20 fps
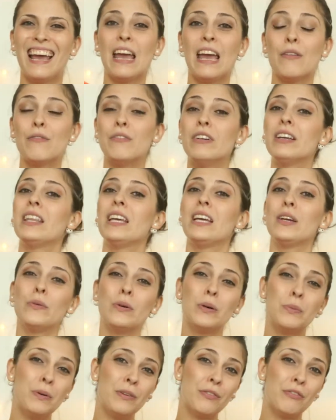Everything
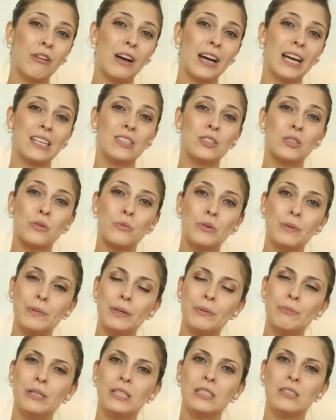will be fine. So
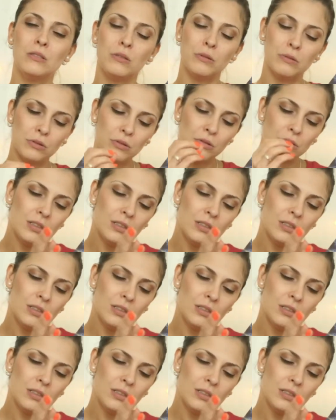remember, the,